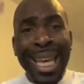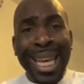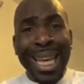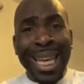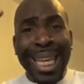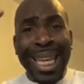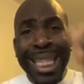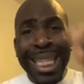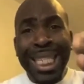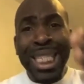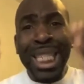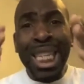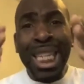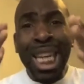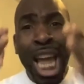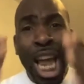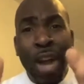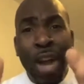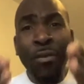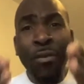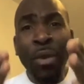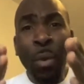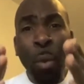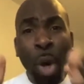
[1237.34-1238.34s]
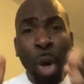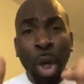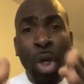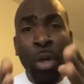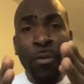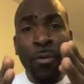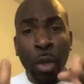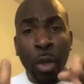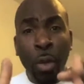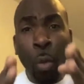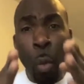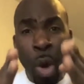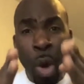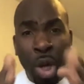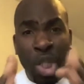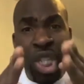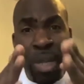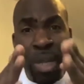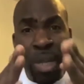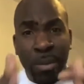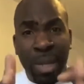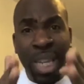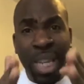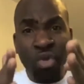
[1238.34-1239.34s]
Each and every one of you
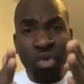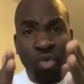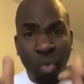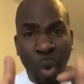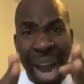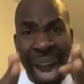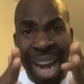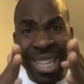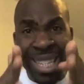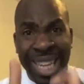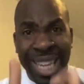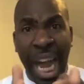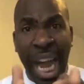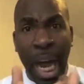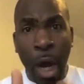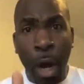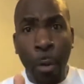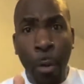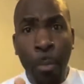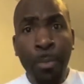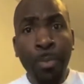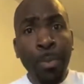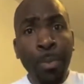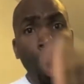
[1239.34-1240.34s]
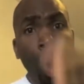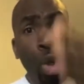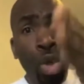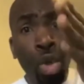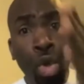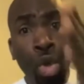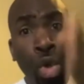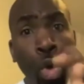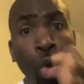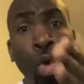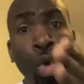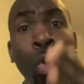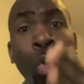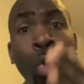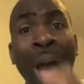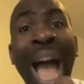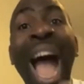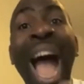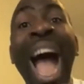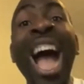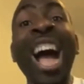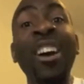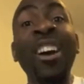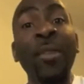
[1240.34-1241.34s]
watching this right now, you
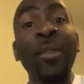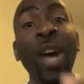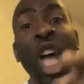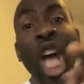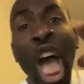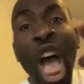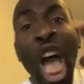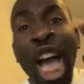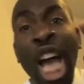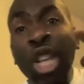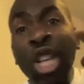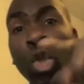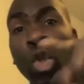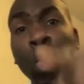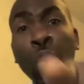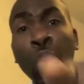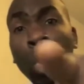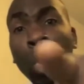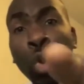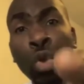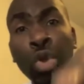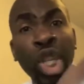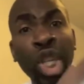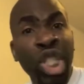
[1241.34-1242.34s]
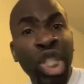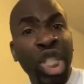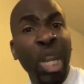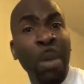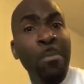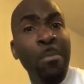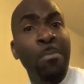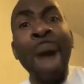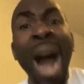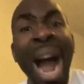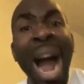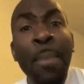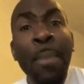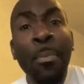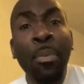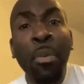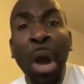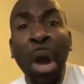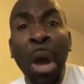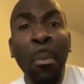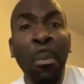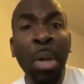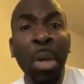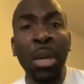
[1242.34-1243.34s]
have a solution to my
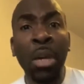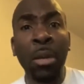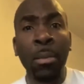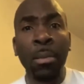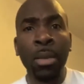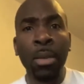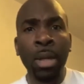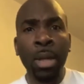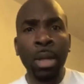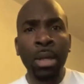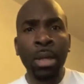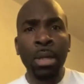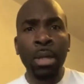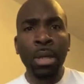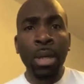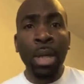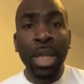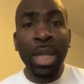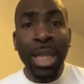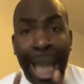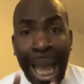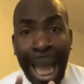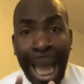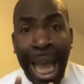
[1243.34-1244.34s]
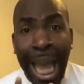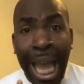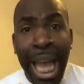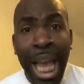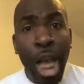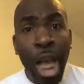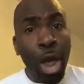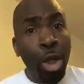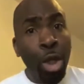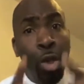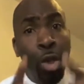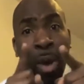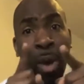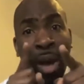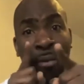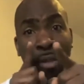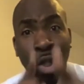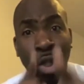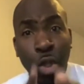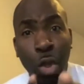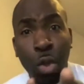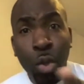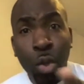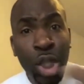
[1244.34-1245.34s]
problem. Yeah, you have a
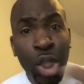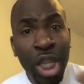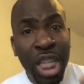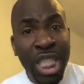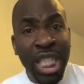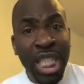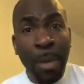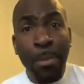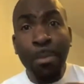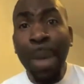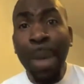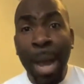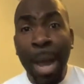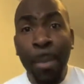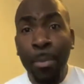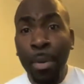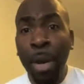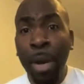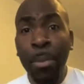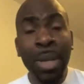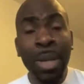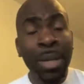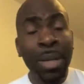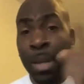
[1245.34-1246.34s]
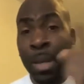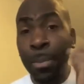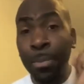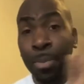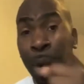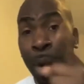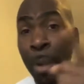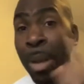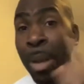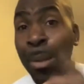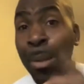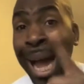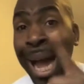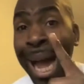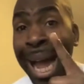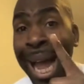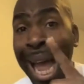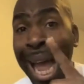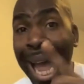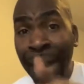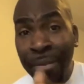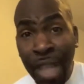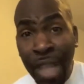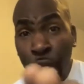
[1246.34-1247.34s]
solution to my problem. There's a problem I
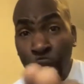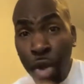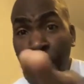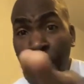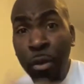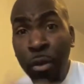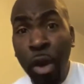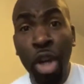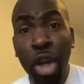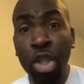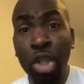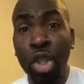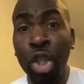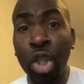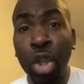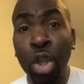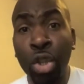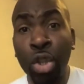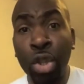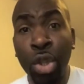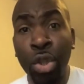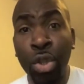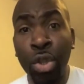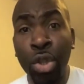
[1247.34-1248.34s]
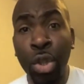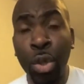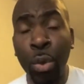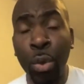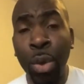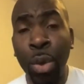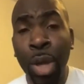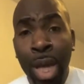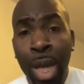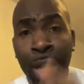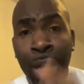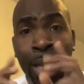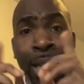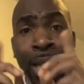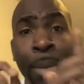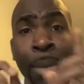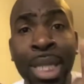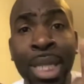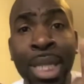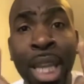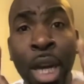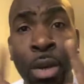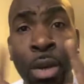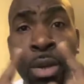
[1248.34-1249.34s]
have that you've got a solution to. Let me
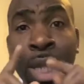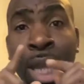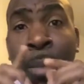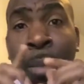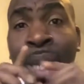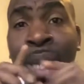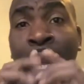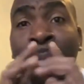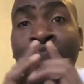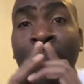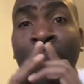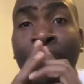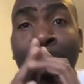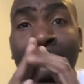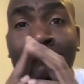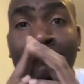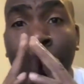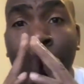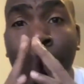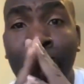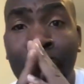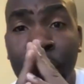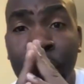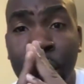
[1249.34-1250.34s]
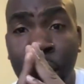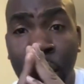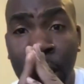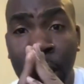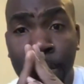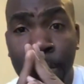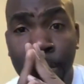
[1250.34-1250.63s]
tell you, let me let me paint the picture.